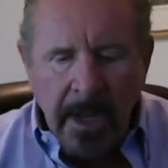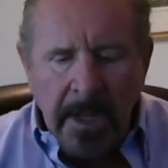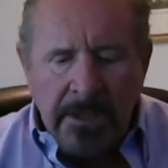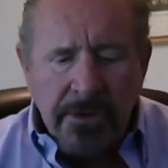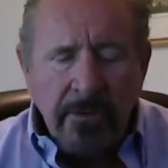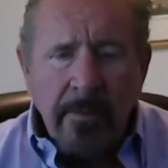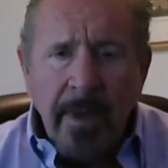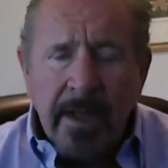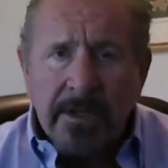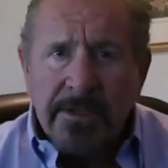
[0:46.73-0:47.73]
So I went
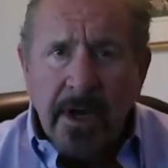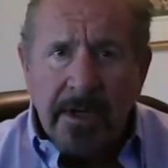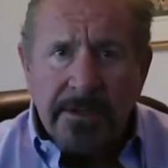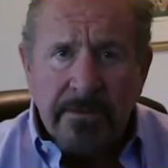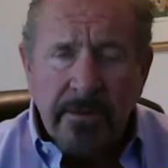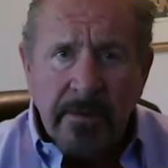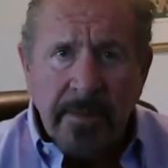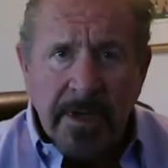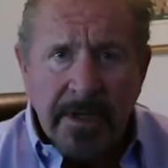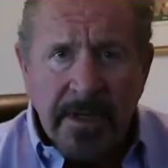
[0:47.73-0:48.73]
back and talked to him,
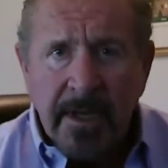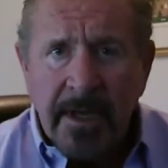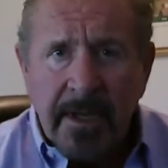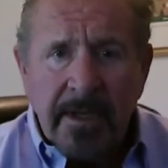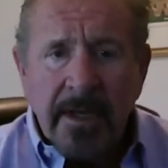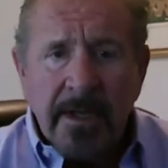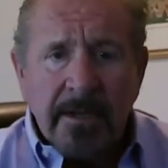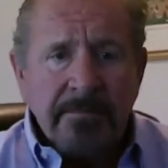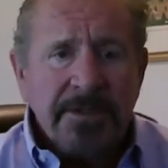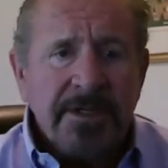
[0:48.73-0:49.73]
and he
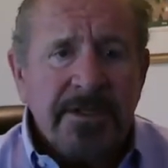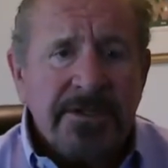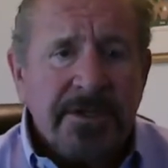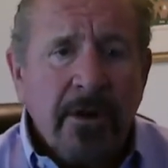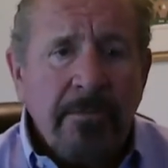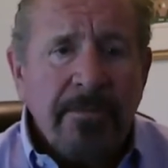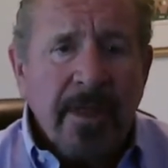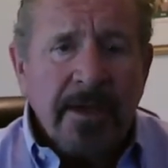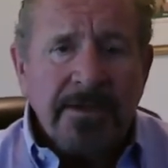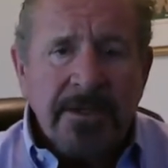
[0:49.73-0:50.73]
did the scope
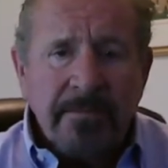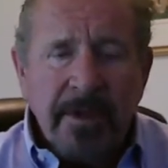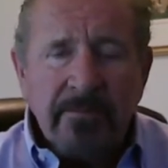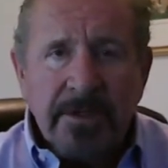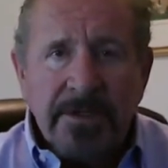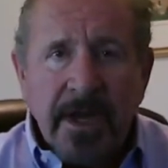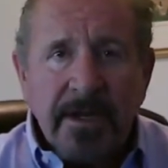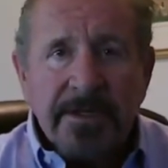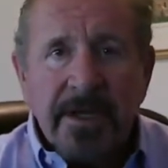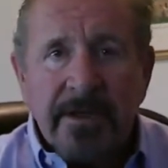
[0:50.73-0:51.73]
thing to me, which I can
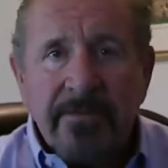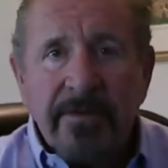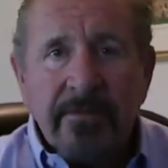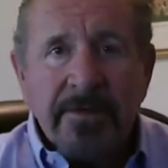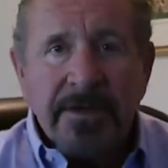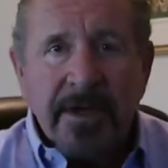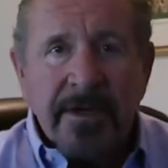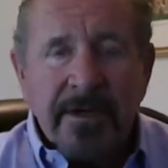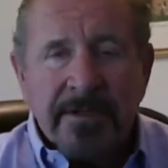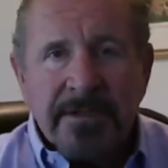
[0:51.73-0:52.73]
tell you if you haven't done
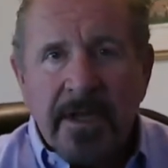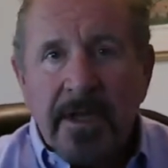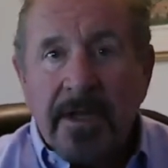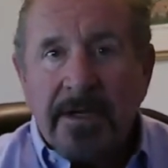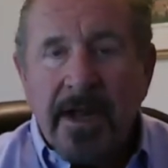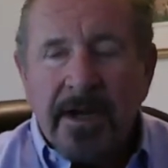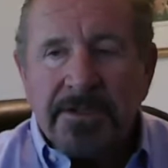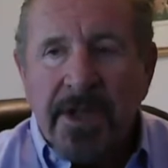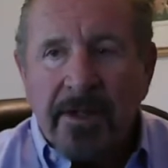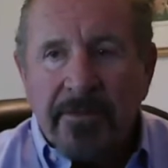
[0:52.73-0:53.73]
it is not
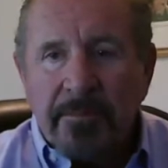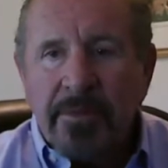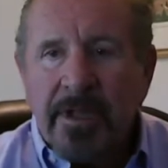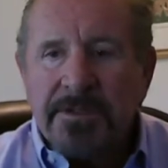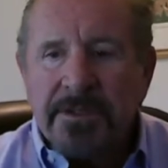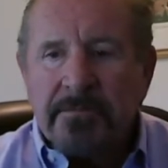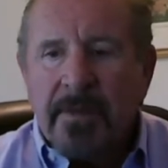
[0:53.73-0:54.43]
exactly pleasant.